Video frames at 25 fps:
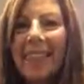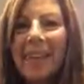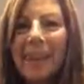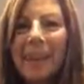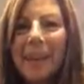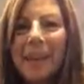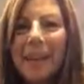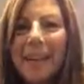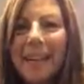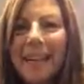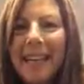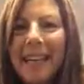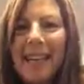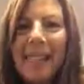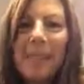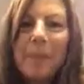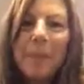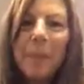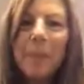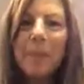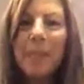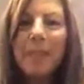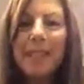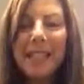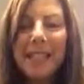everybody, it's
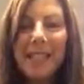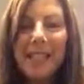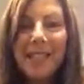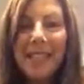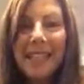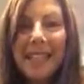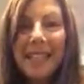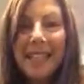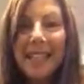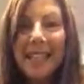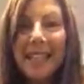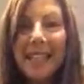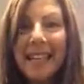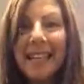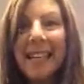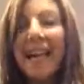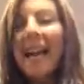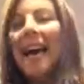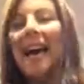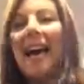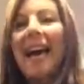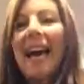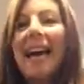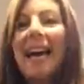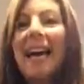Pampered Cindy,
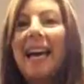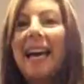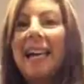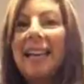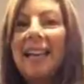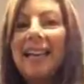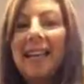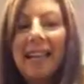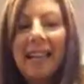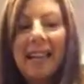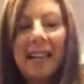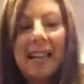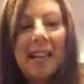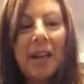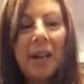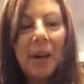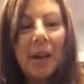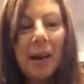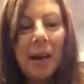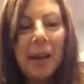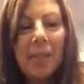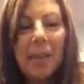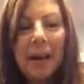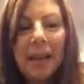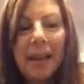and
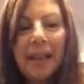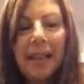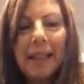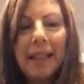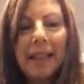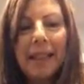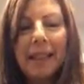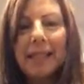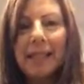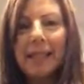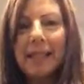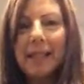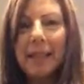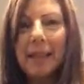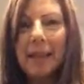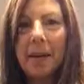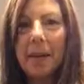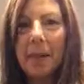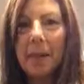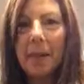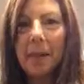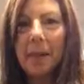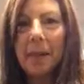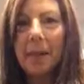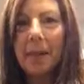I made this
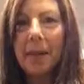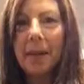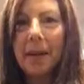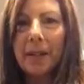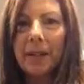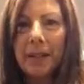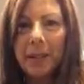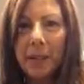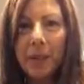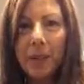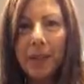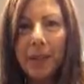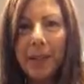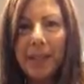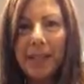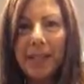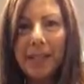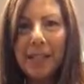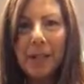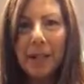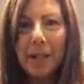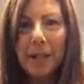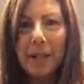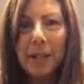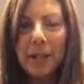about 2
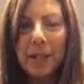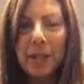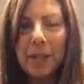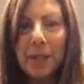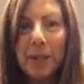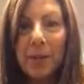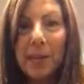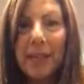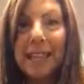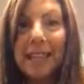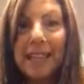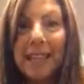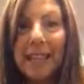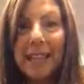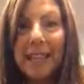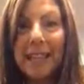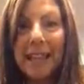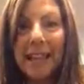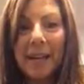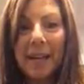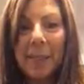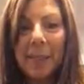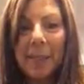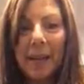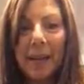weeks ago or so, this key
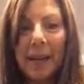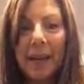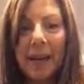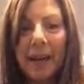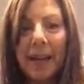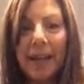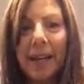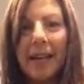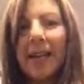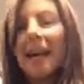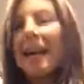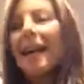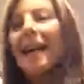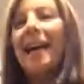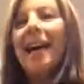lime pie,